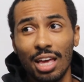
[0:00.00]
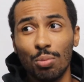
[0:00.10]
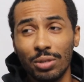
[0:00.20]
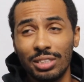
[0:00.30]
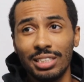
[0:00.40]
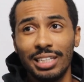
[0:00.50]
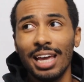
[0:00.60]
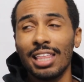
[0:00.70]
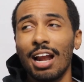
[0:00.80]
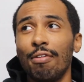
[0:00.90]
it was the
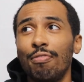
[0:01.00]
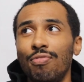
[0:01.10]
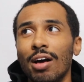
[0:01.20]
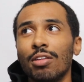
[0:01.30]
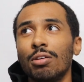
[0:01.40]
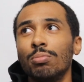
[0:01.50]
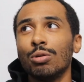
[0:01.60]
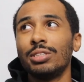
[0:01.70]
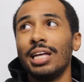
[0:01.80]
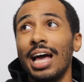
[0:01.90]
day that I felt the
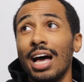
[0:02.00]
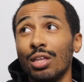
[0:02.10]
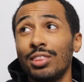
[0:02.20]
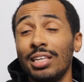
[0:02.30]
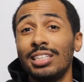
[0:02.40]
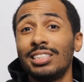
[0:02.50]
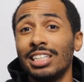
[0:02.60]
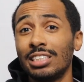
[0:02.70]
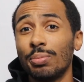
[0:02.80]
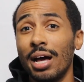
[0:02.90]
most healthy
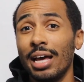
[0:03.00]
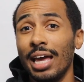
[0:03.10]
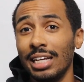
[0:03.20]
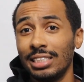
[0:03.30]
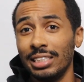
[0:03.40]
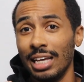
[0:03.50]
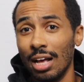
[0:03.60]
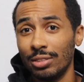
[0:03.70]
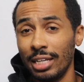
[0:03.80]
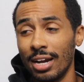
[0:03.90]
since my
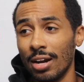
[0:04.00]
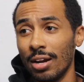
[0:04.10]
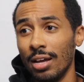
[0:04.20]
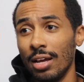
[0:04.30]
ACL tear,